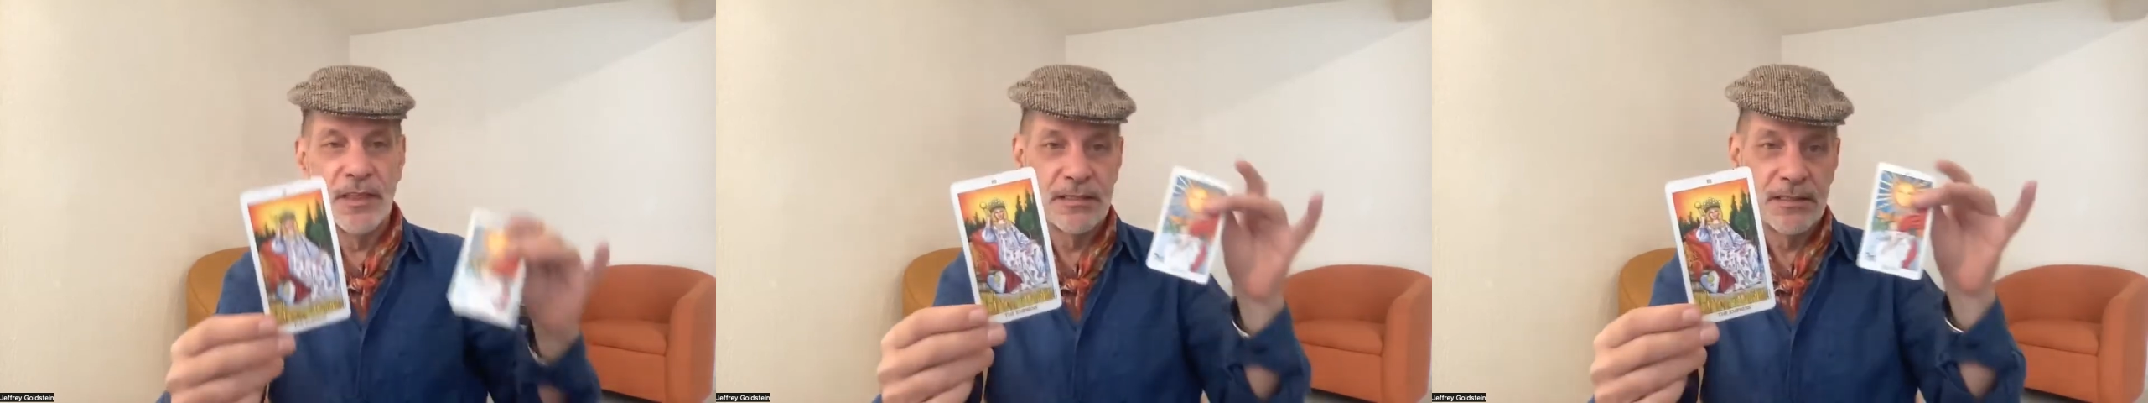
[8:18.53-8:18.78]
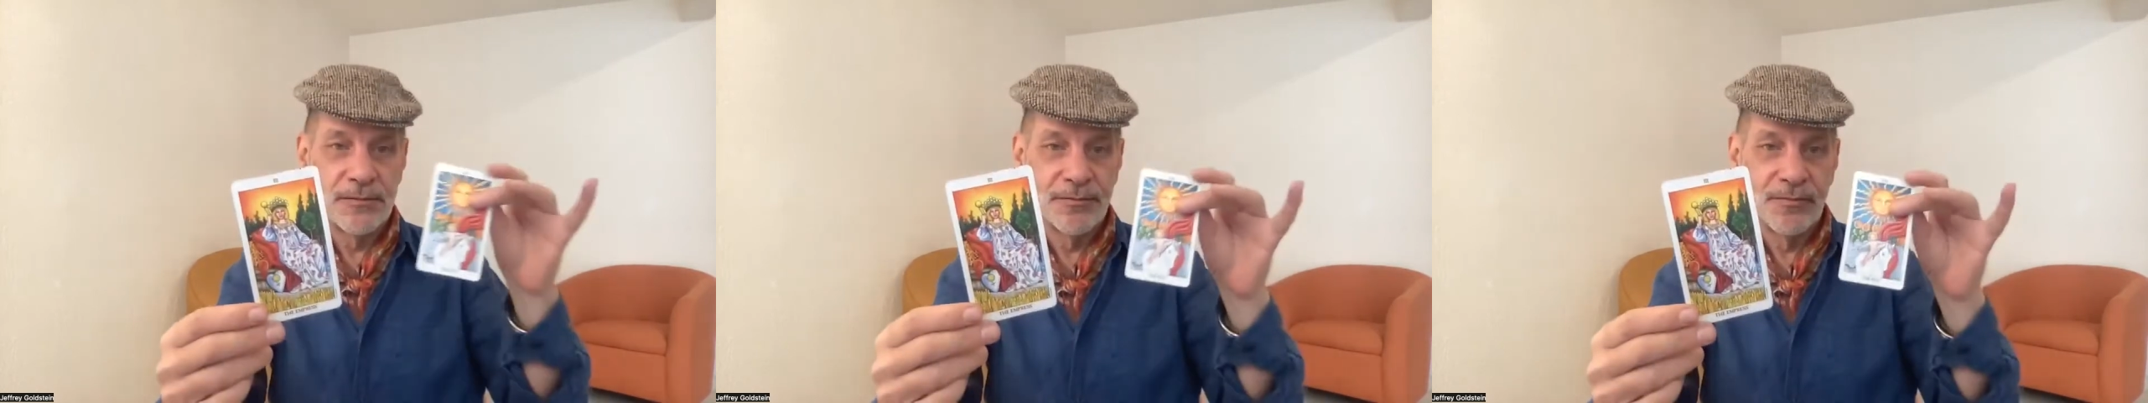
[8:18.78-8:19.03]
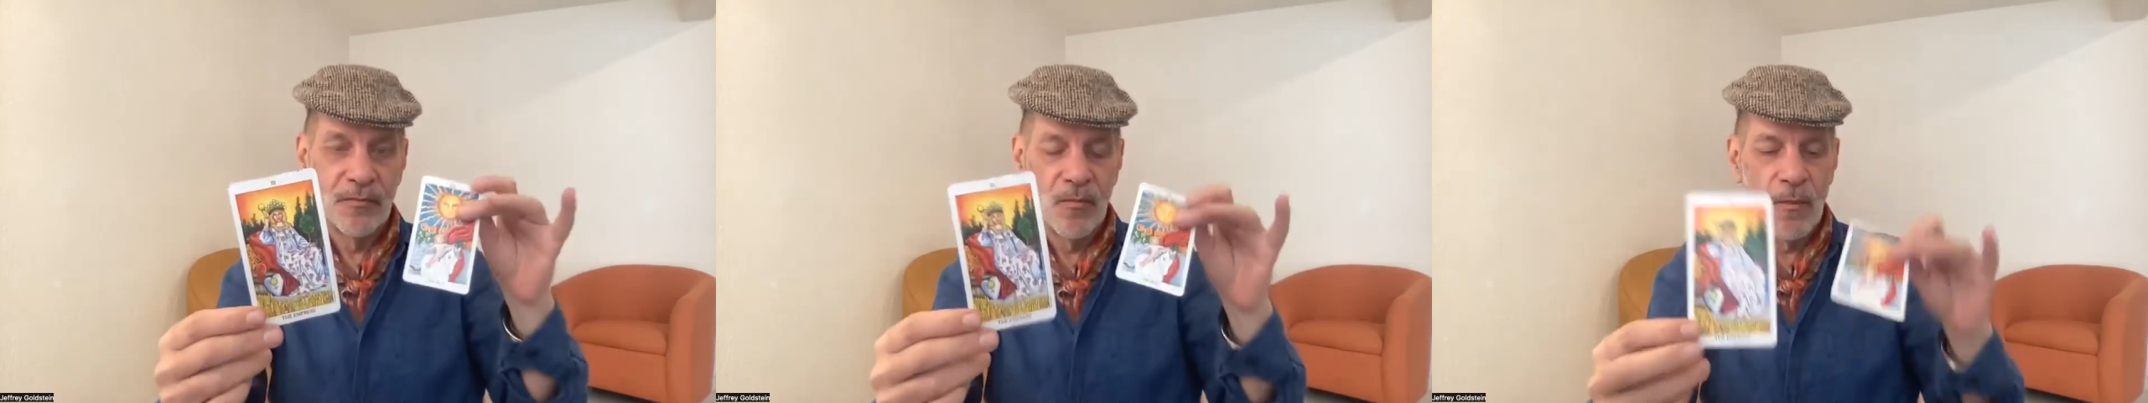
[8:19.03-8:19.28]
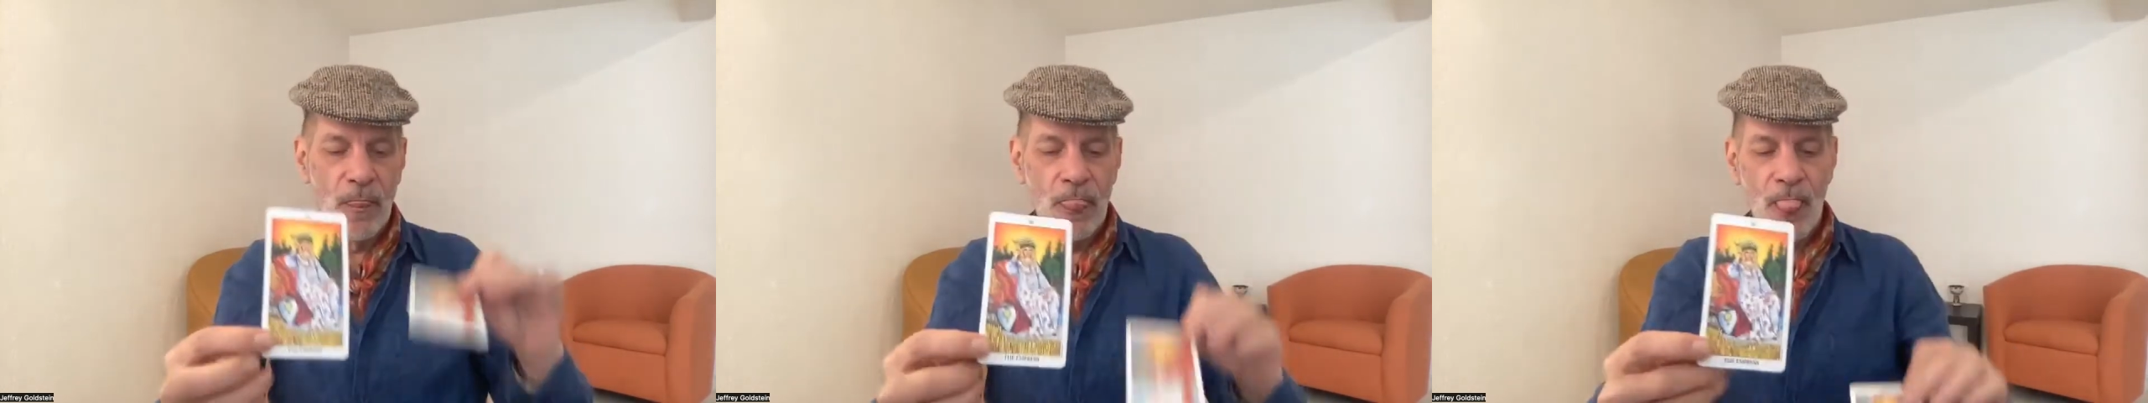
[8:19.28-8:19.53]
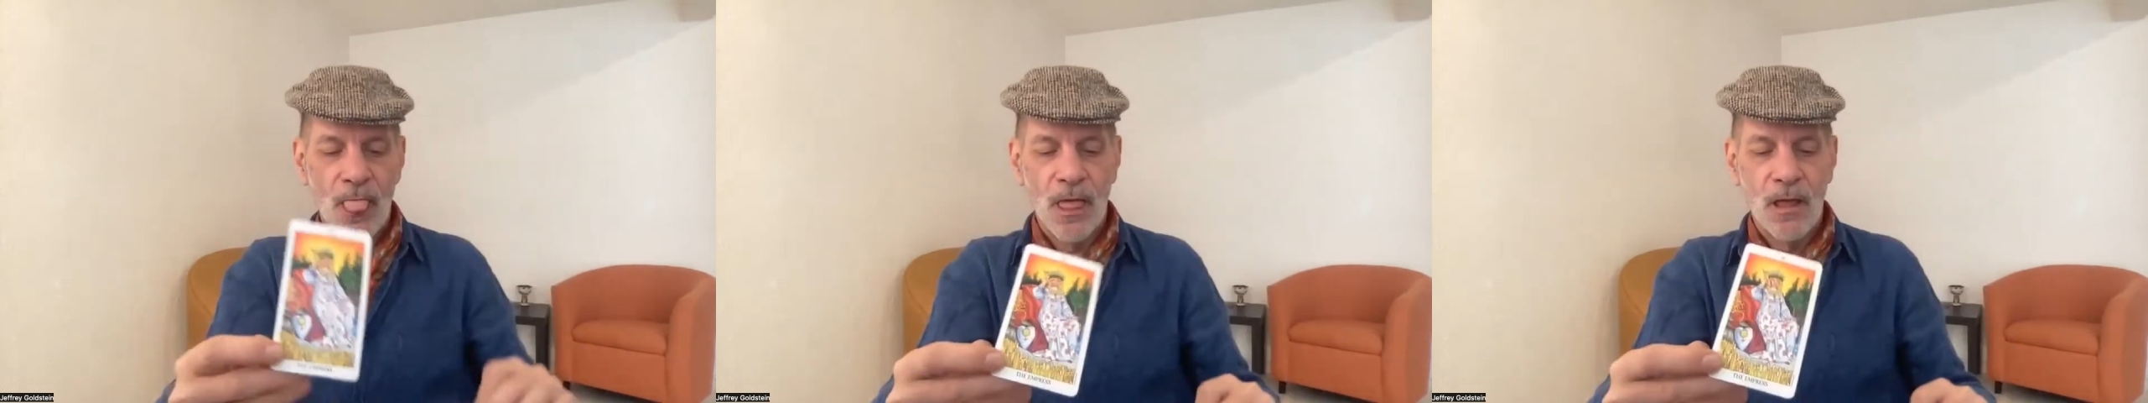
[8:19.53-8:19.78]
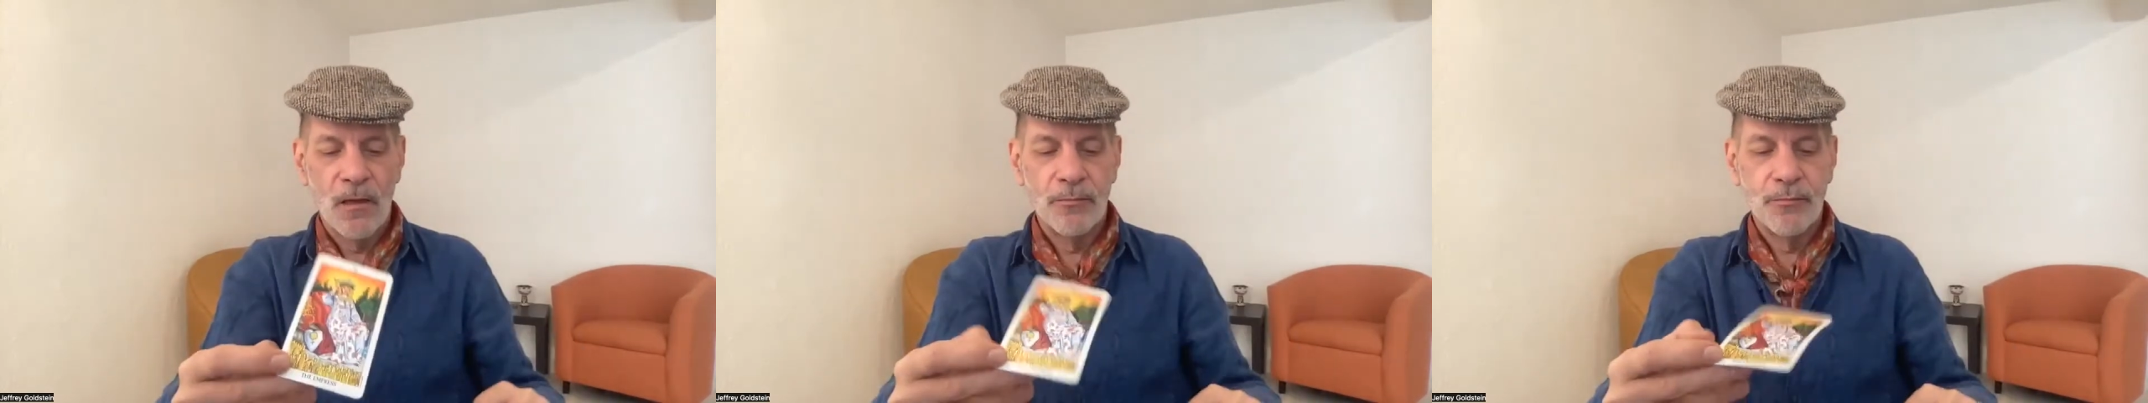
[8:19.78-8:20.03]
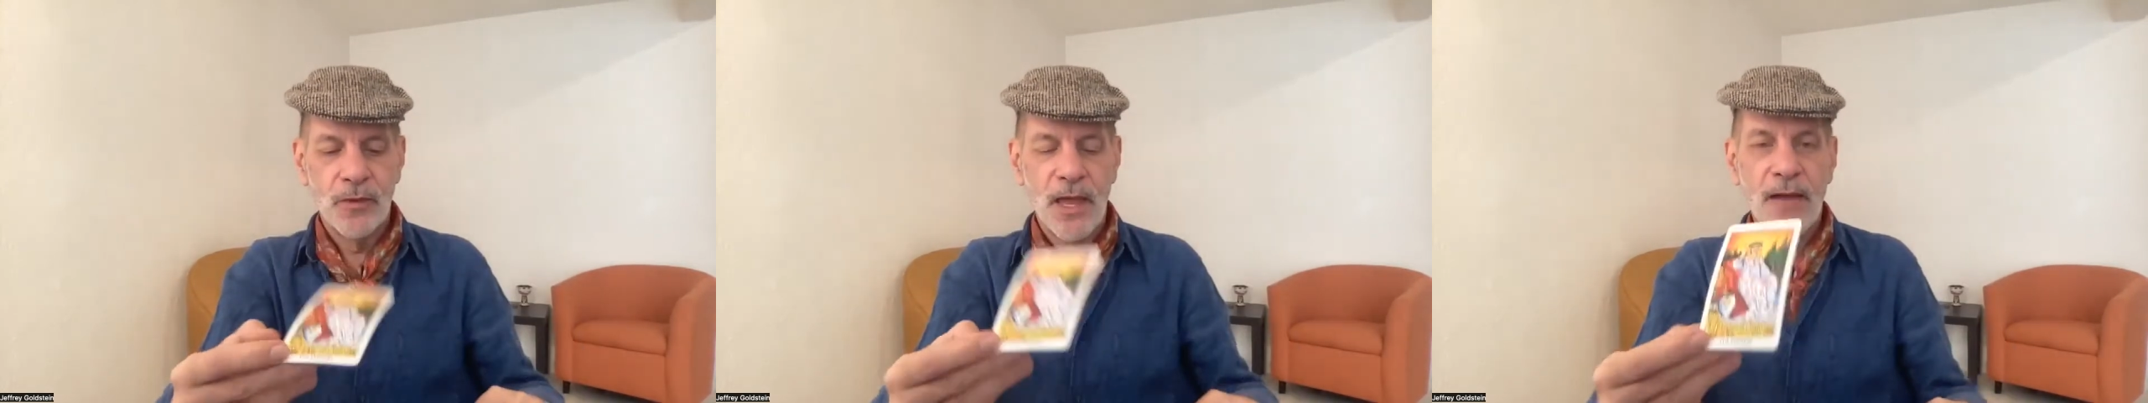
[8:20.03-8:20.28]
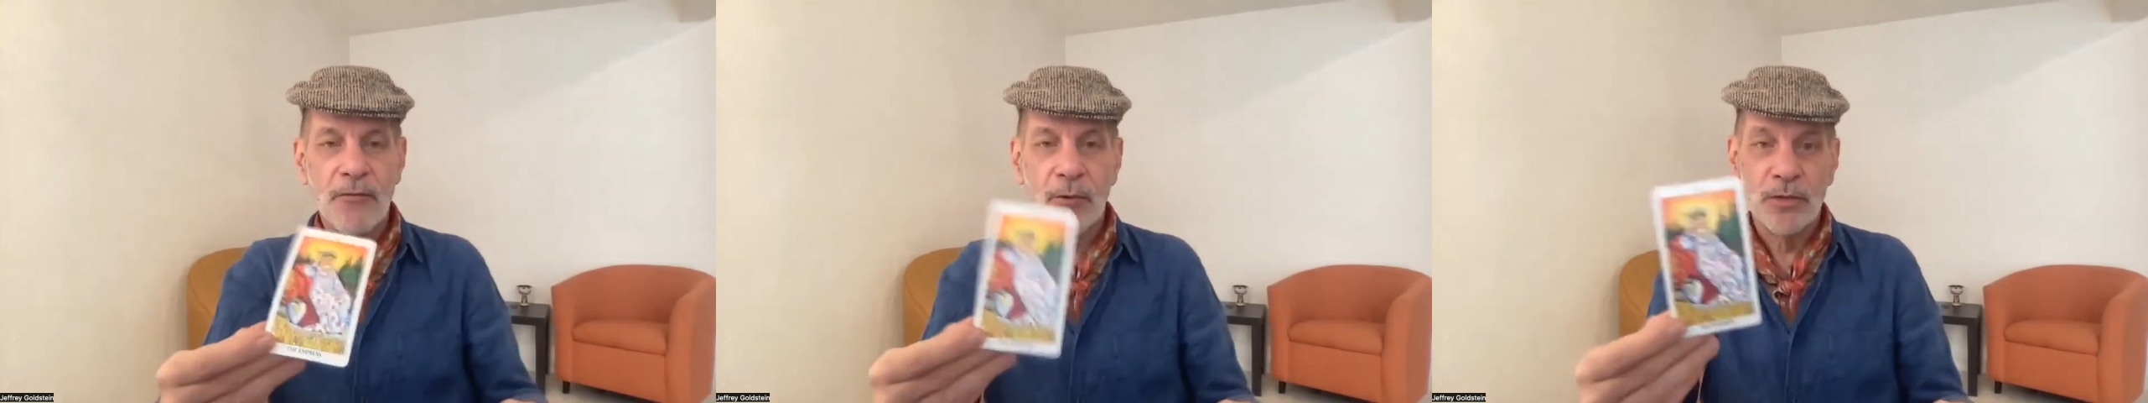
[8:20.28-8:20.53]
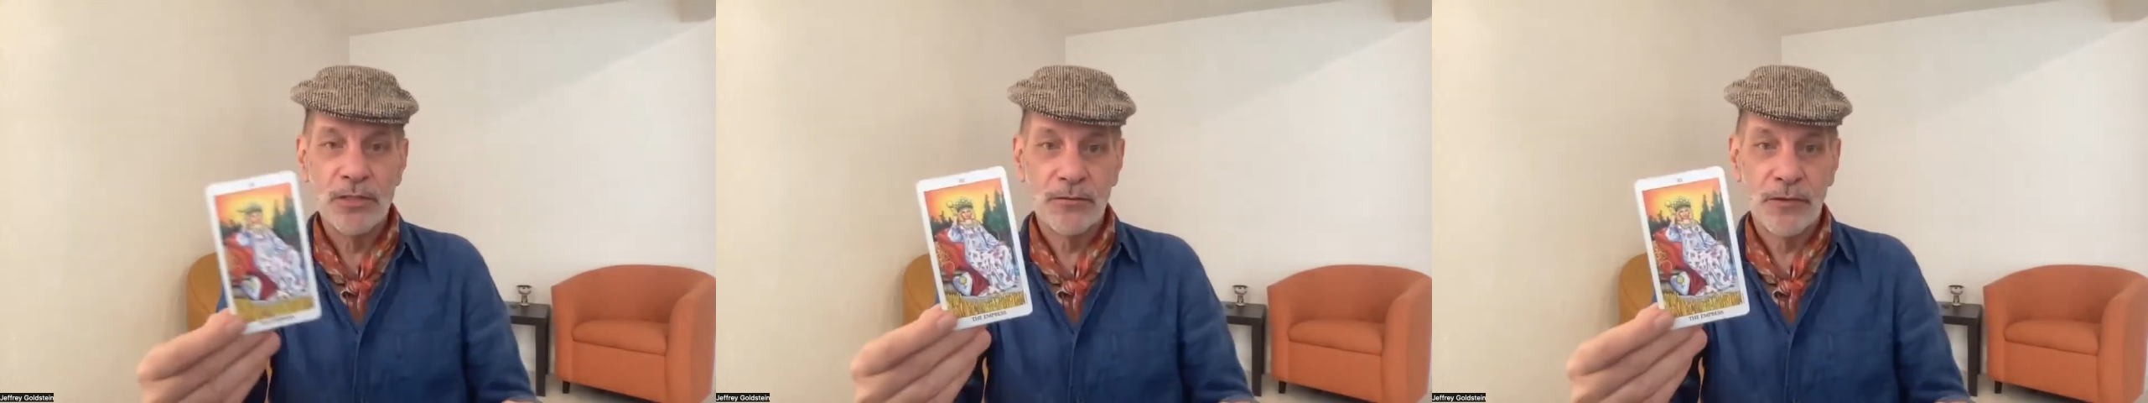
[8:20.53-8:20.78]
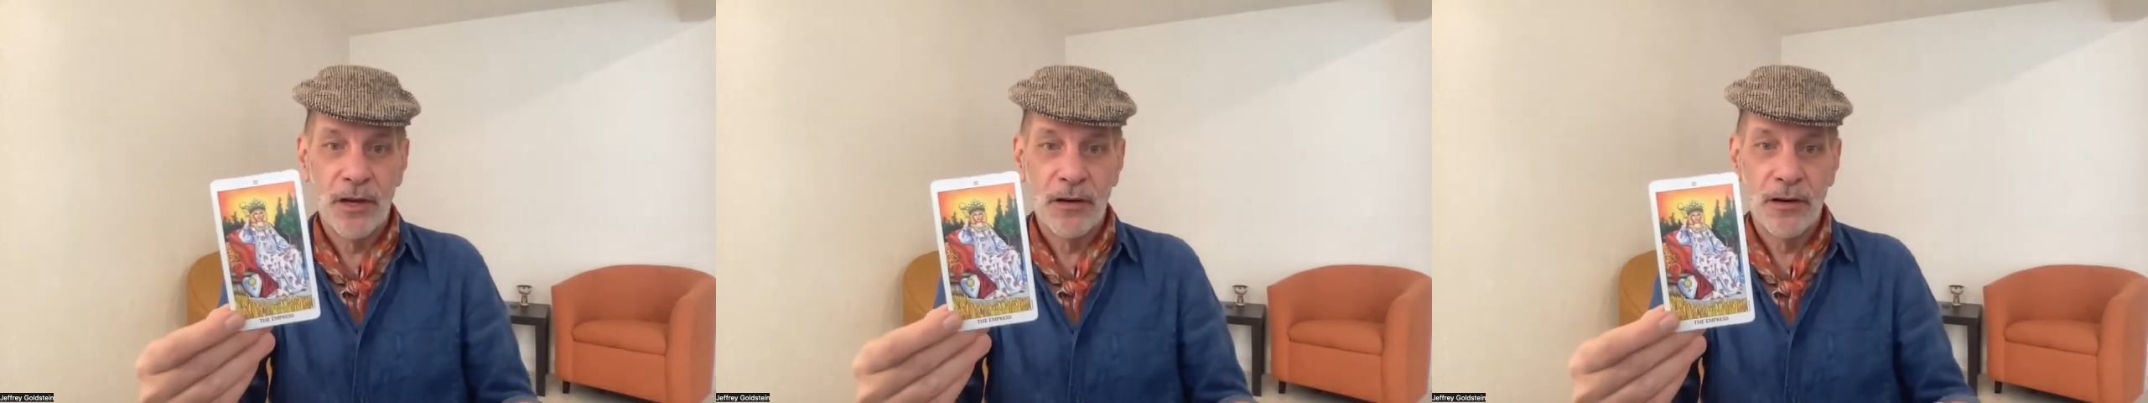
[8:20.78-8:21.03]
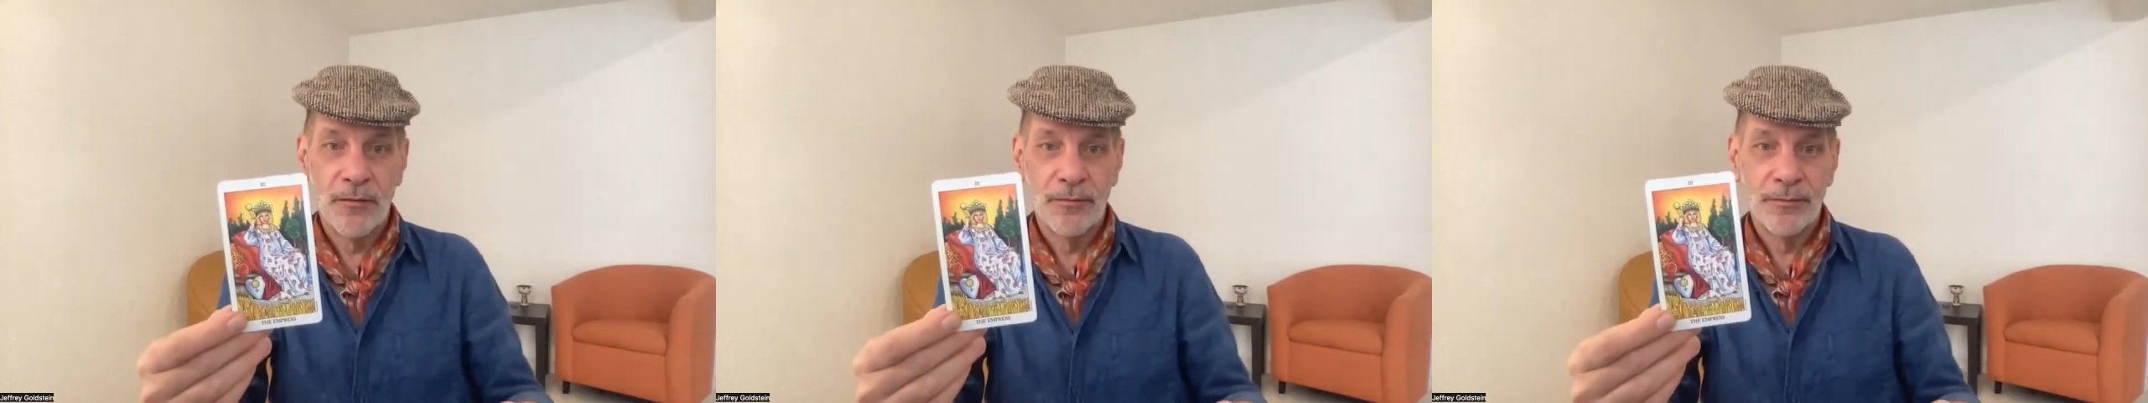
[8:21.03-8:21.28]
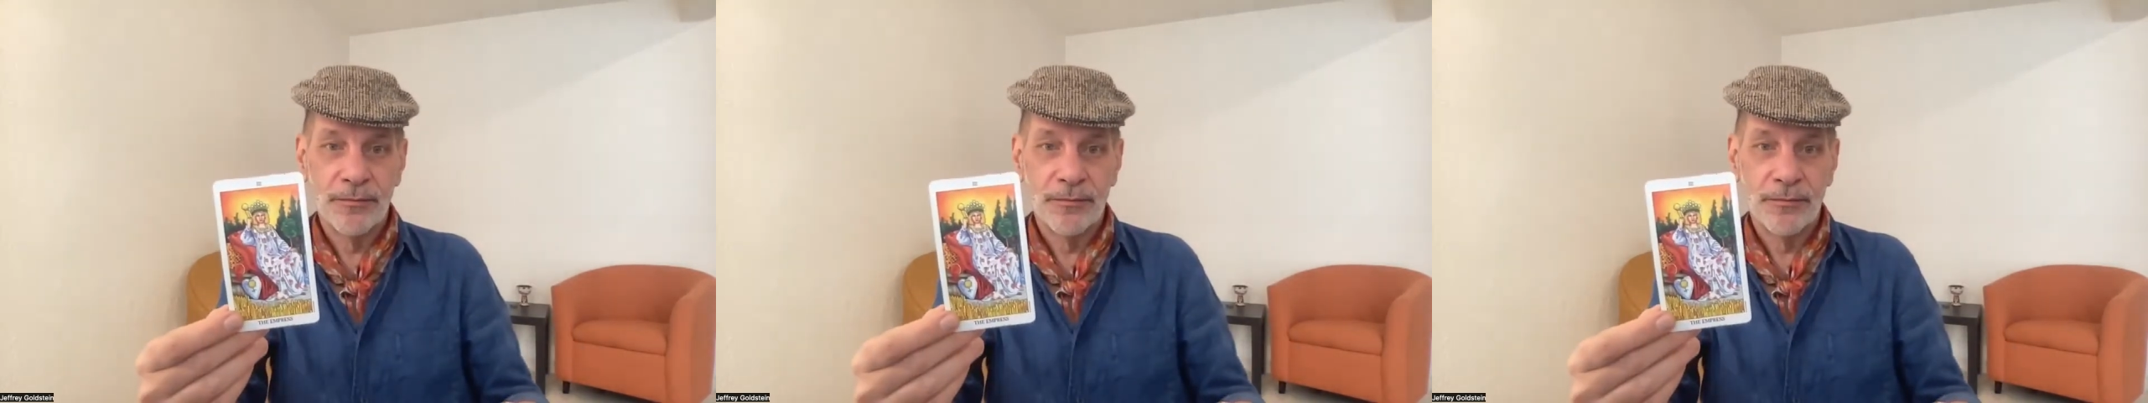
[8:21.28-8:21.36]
this. Everyone's invited.